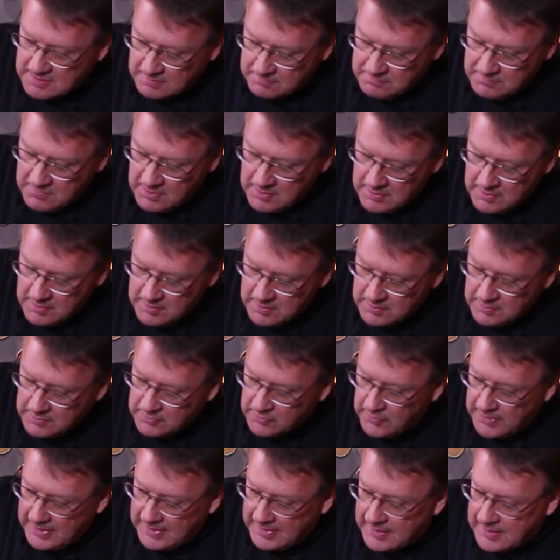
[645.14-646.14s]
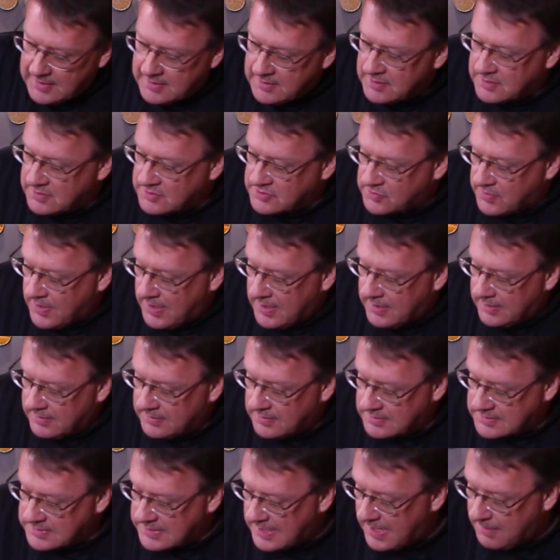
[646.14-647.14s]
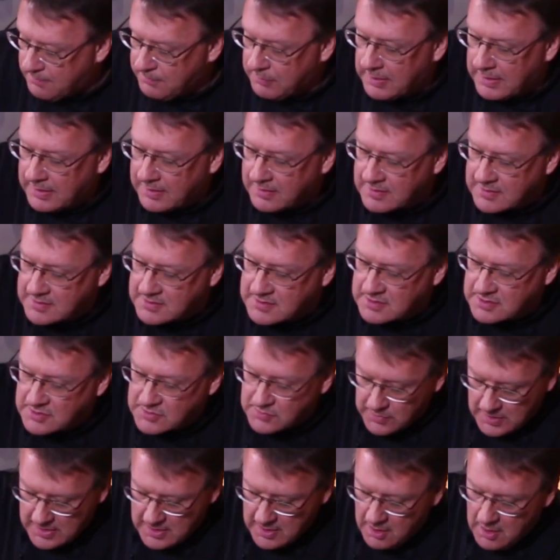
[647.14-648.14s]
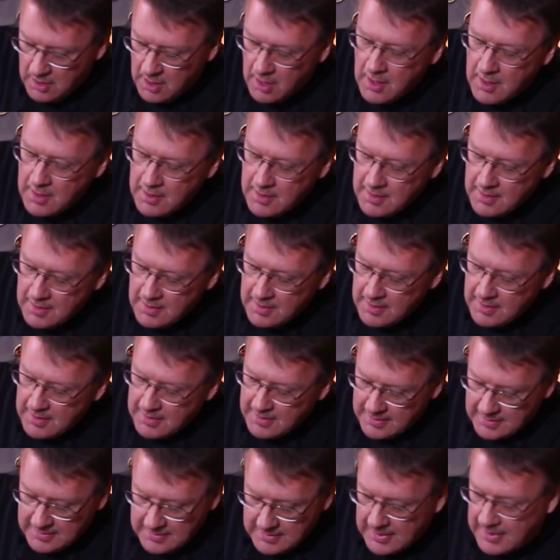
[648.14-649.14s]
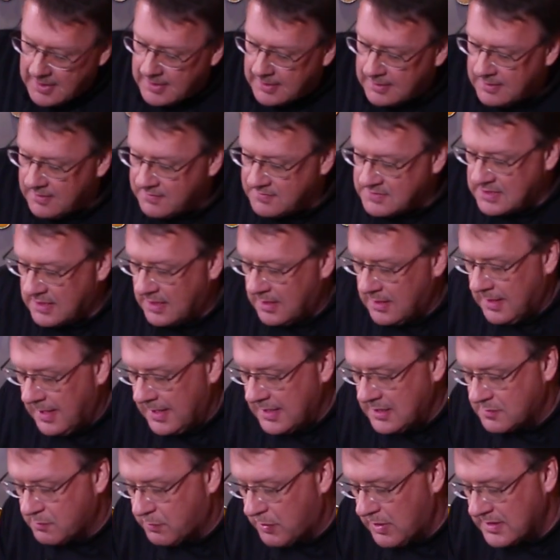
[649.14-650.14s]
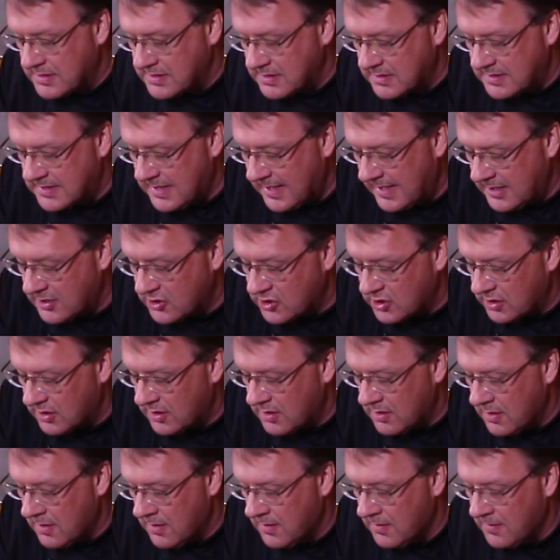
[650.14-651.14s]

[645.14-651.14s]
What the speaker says: some green onions right on the top like this as well, and gives it a nice presentation.